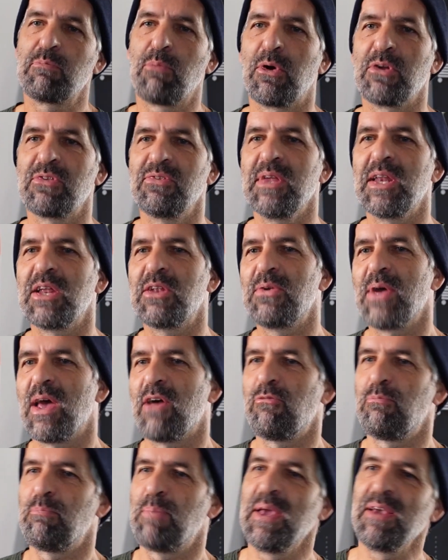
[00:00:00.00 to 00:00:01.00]
boards needed to
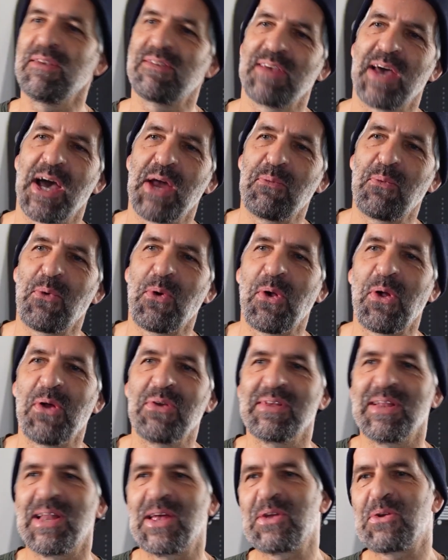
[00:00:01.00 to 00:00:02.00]
have pink
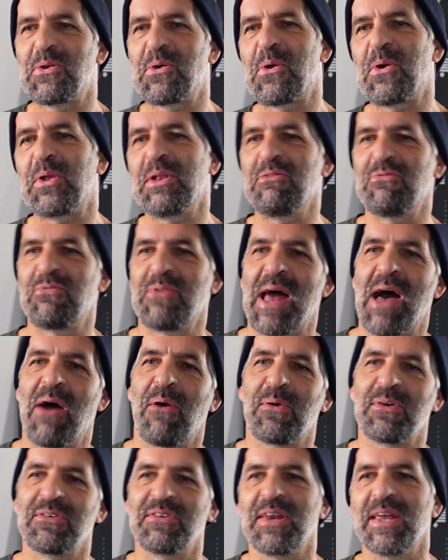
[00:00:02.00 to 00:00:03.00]
sidewalls and like girly
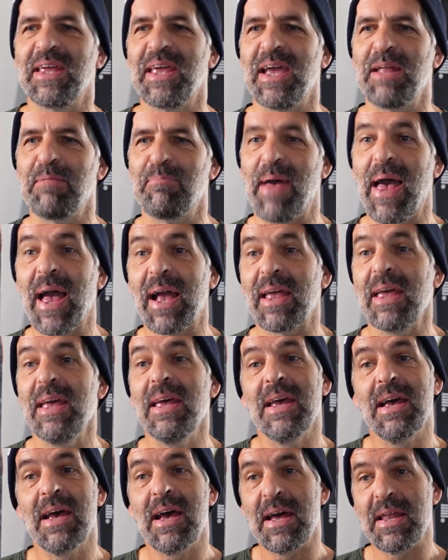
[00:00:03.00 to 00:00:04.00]
flowers at decayed back,
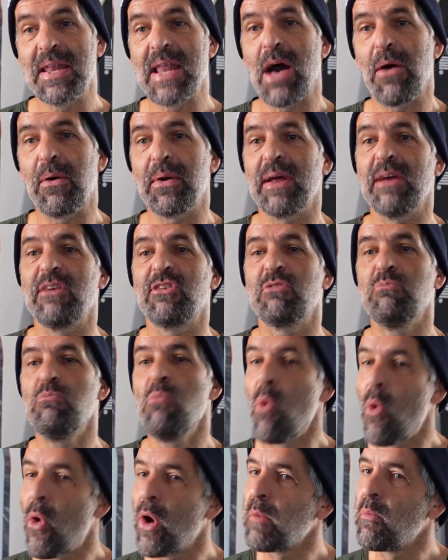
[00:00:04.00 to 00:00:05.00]
nowadays
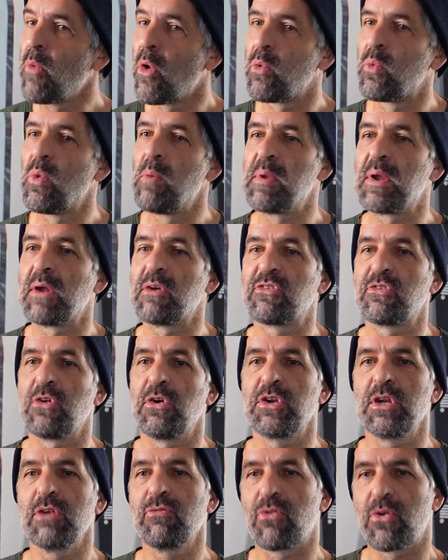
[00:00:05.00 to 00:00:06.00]
more and more women are
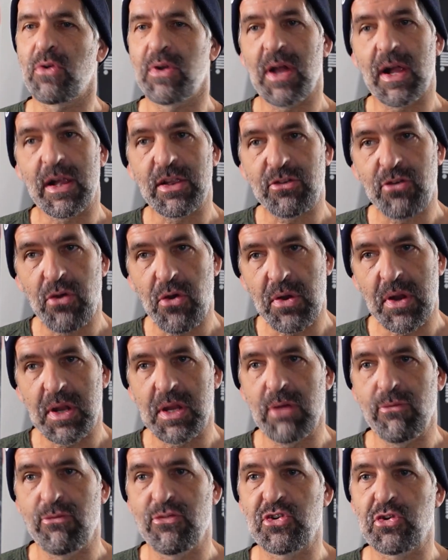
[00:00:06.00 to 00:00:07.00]
searching for an
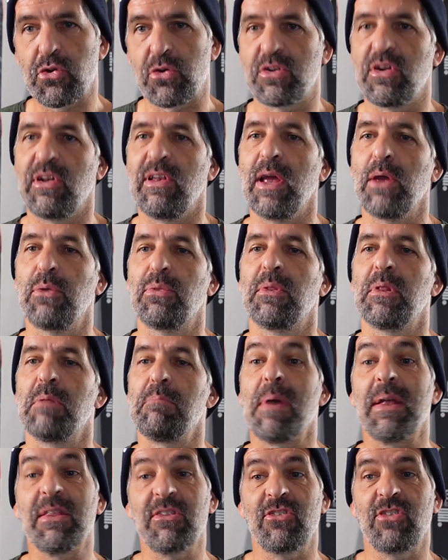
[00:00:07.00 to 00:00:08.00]
alternative shorter length on the
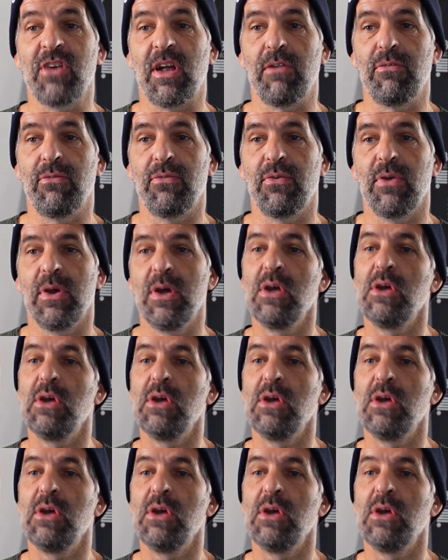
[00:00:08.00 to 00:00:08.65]
men's shelf.